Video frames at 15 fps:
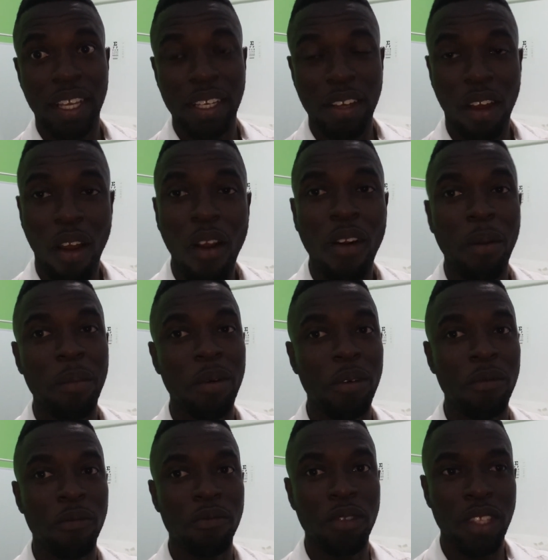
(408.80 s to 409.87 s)
not
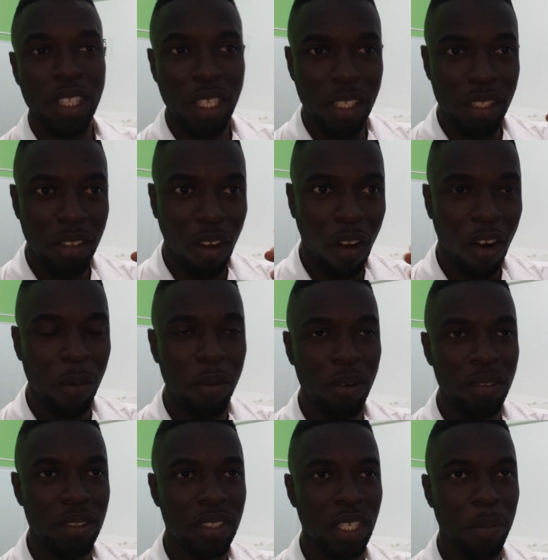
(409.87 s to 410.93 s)
horrible
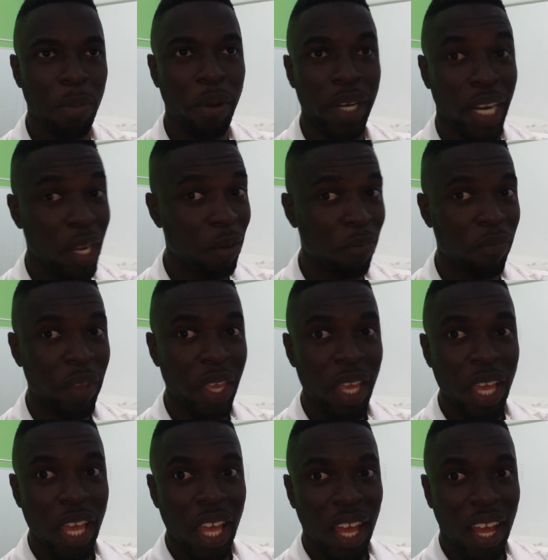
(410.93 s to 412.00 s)
horrible to the point that i
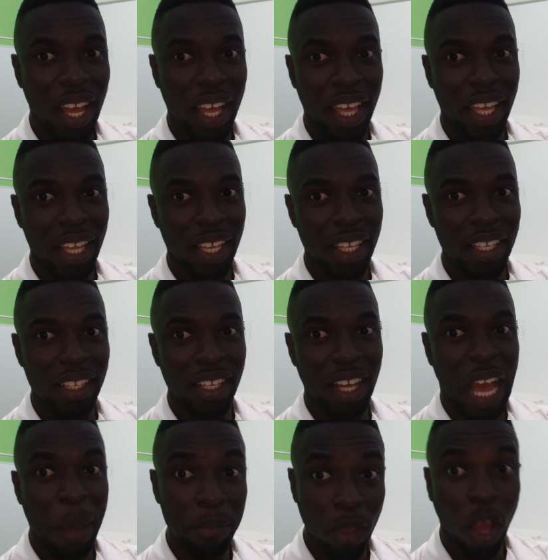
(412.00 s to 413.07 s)
I
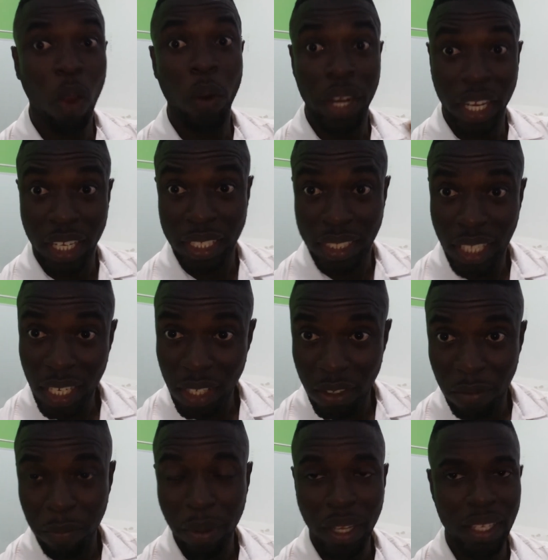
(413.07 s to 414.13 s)
I'm not going to
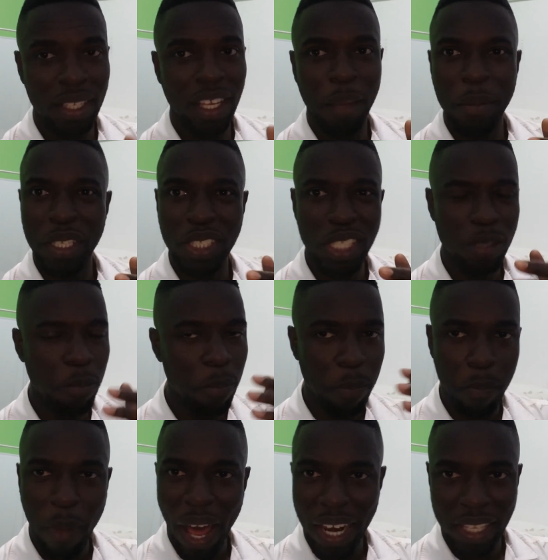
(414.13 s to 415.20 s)
continue, but I mean,
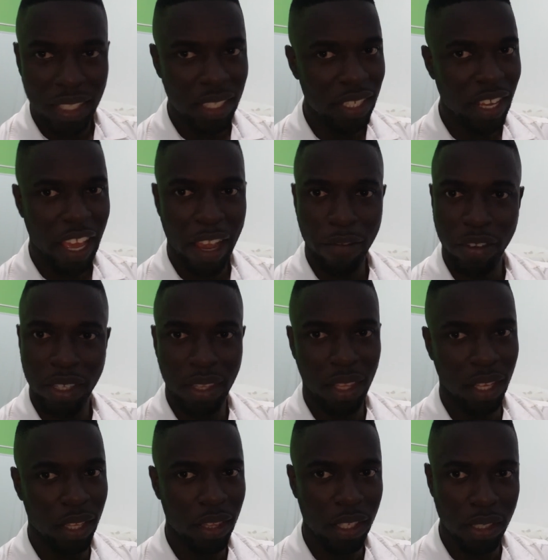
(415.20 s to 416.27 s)
just balancing
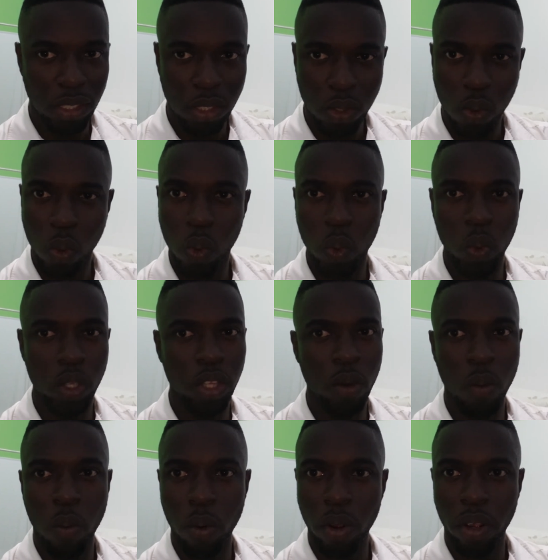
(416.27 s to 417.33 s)
everything the school, the
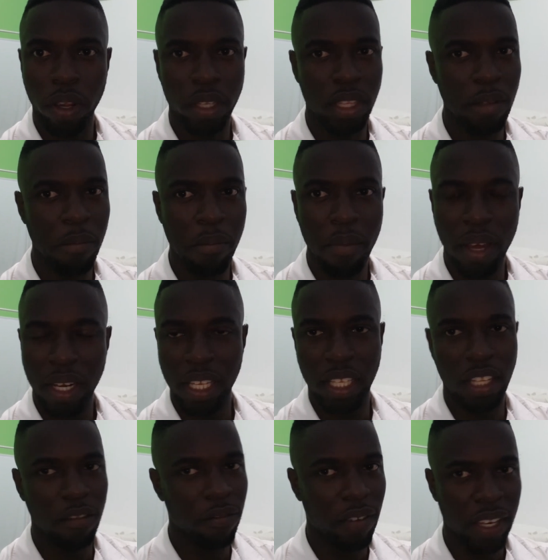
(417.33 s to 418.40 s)
work, the money,
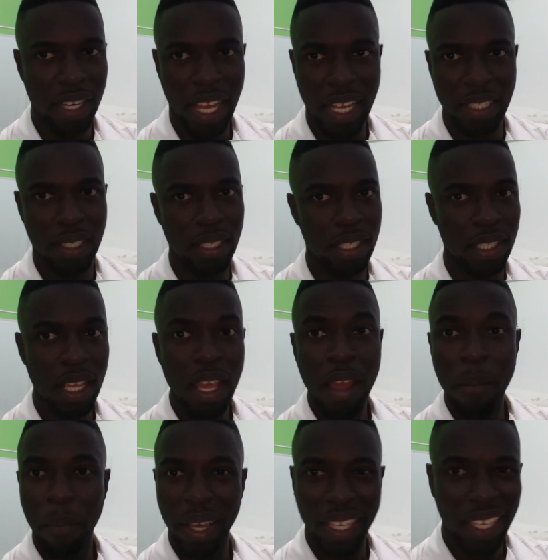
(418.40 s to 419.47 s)
the finances,
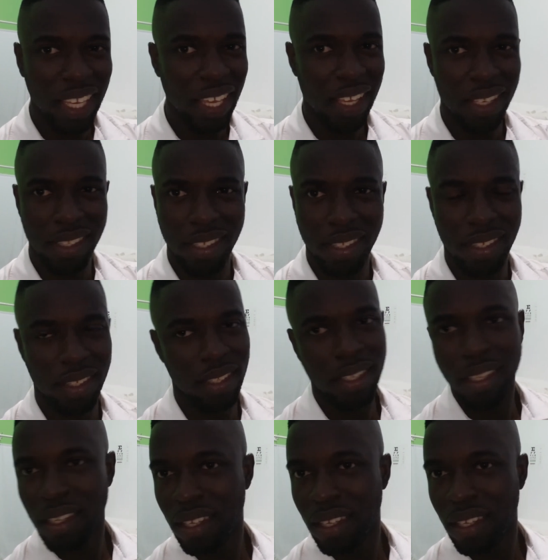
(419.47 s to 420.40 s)
my kids.